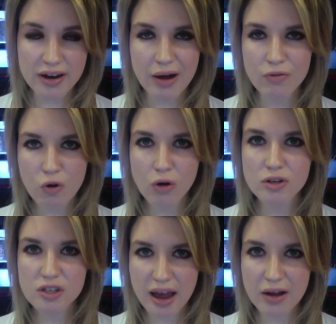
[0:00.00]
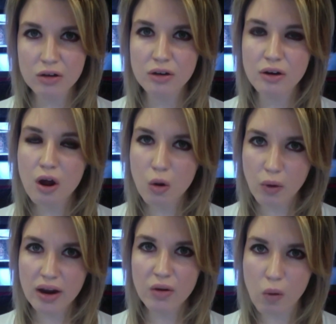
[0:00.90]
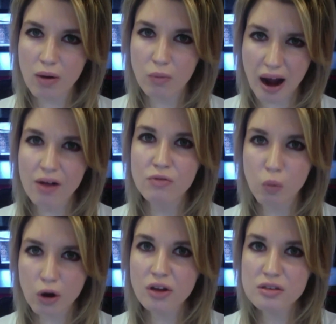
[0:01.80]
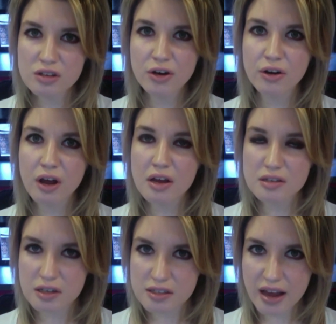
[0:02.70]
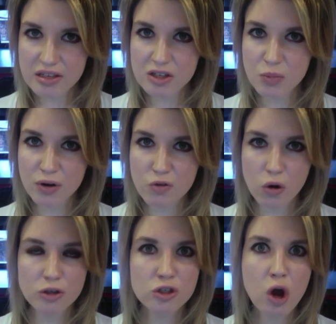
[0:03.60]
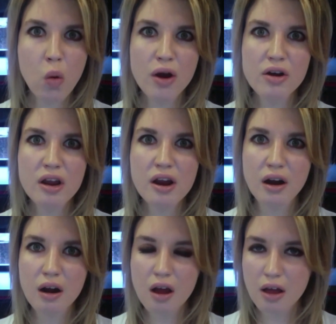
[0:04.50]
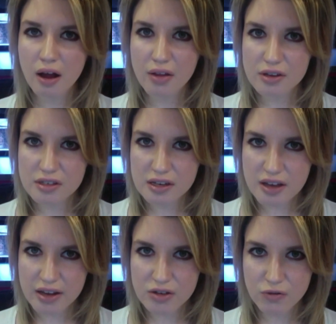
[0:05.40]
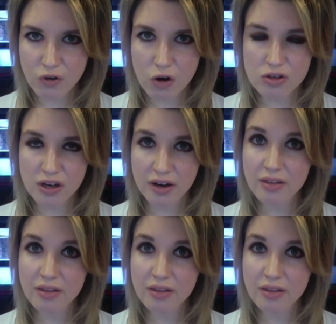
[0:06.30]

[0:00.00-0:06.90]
Now, of course, Tangled and Wreck-It Ralph were considered successes, but of course nowhere near the success of Frozen.